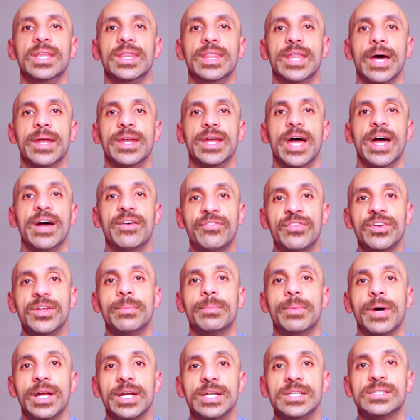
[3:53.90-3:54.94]
that
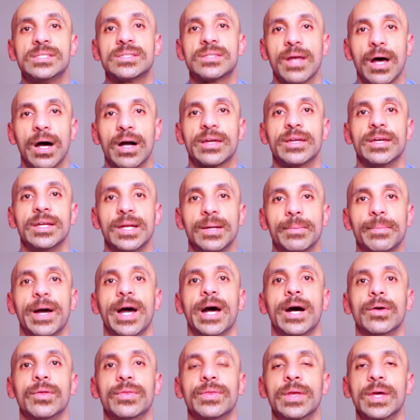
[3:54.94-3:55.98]
everybody's talking
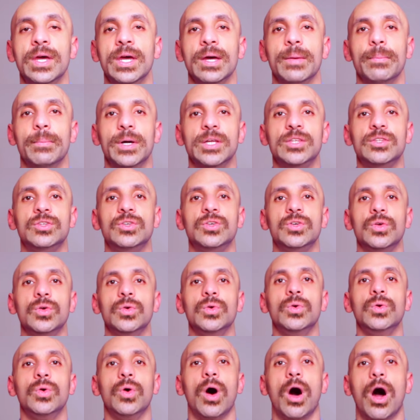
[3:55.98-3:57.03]
about, but
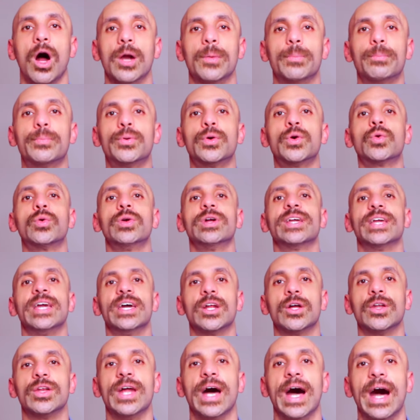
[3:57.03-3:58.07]
you are pouring
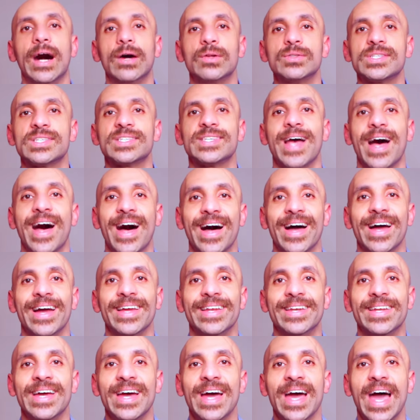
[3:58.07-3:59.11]
it on the
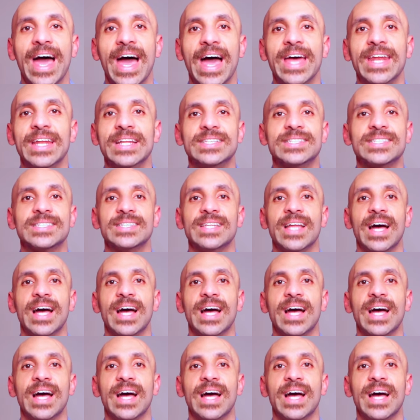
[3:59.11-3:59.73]
outside and it's